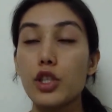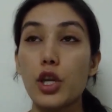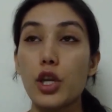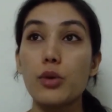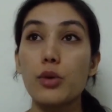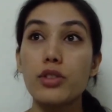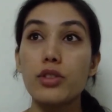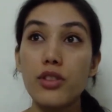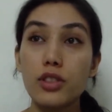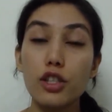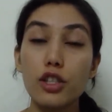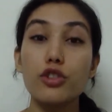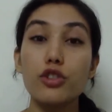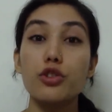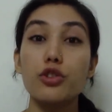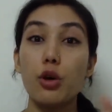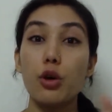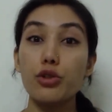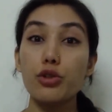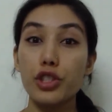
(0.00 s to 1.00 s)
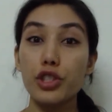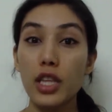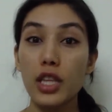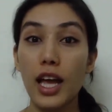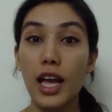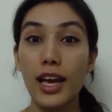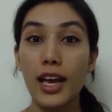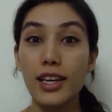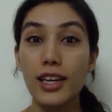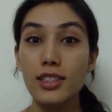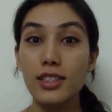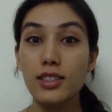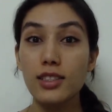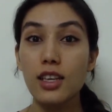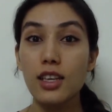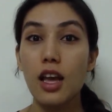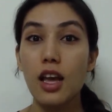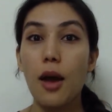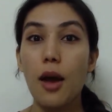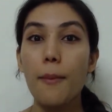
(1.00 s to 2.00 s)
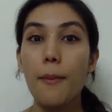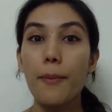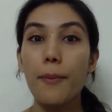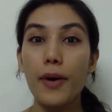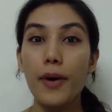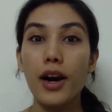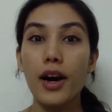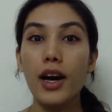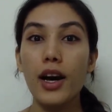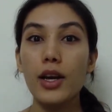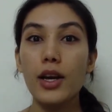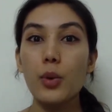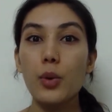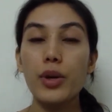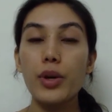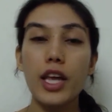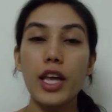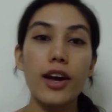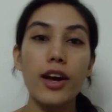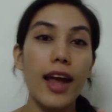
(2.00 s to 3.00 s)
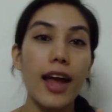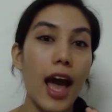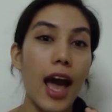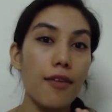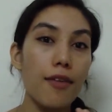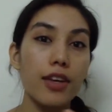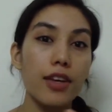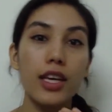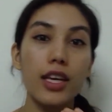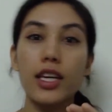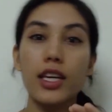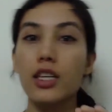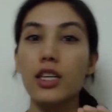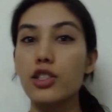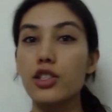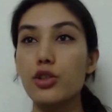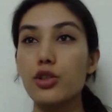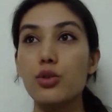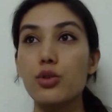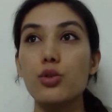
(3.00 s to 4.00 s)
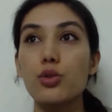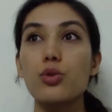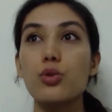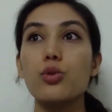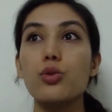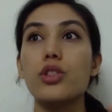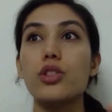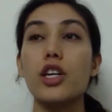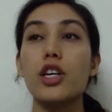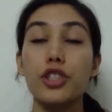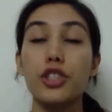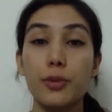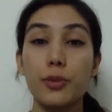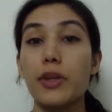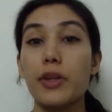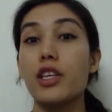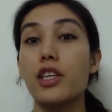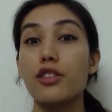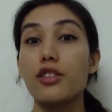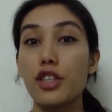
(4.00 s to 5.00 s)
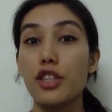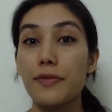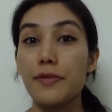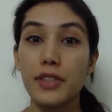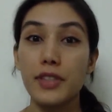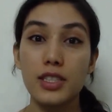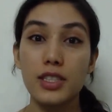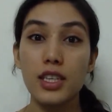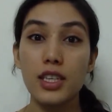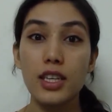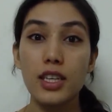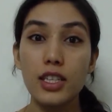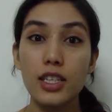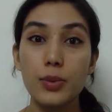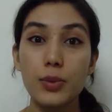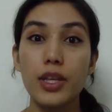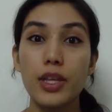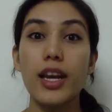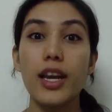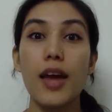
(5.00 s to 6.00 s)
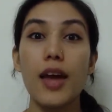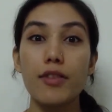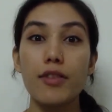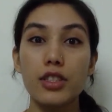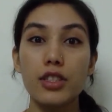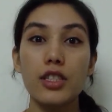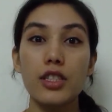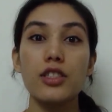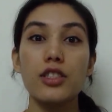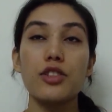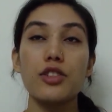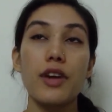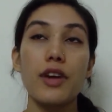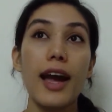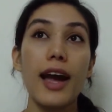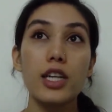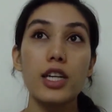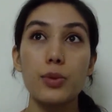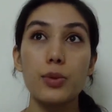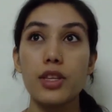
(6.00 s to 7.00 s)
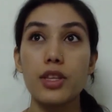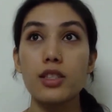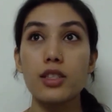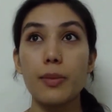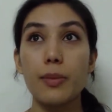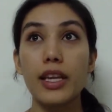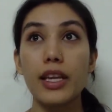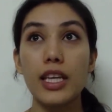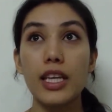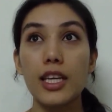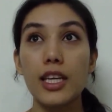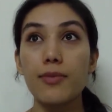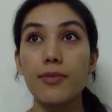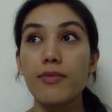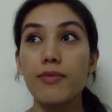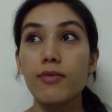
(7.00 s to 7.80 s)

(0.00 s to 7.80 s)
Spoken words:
still socialize, but without having to touch as many surfaces, without having to interact with as many,